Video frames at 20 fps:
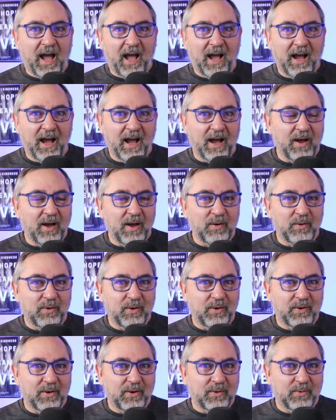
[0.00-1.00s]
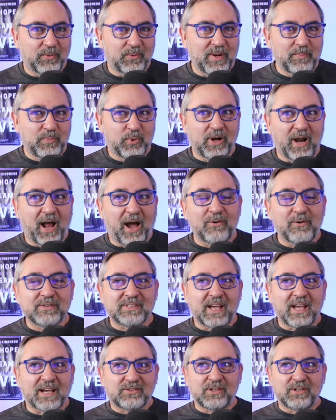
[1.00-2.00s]
At one point, I was
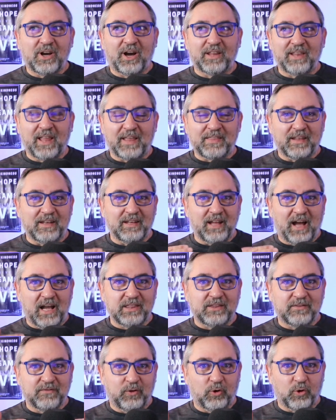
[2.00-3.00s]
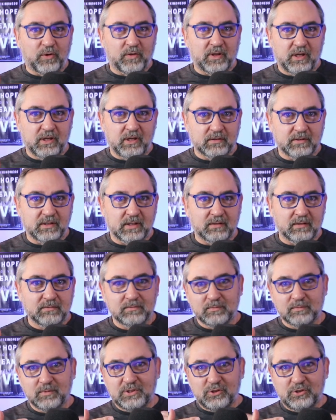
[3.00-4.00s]
actually on like the 9th floor of the Hilton,
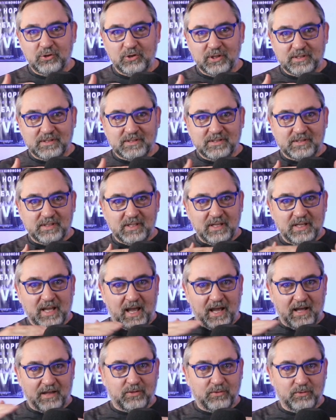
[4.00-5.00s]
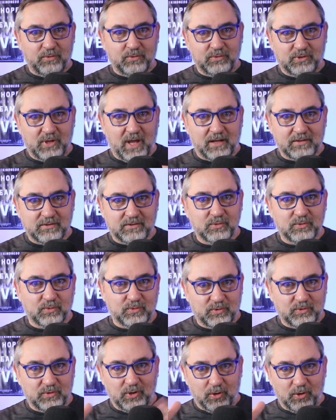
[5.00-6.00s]
which you could see through
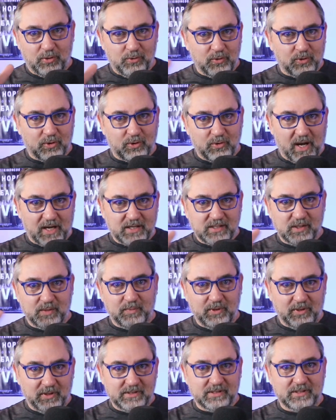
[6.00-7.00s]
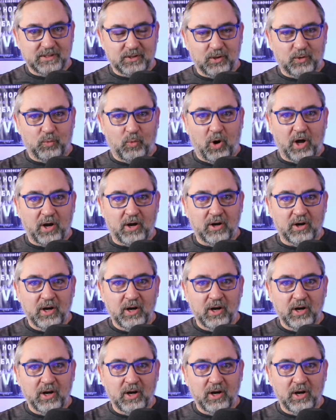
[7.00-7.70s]
the cracks of the buildings into the water,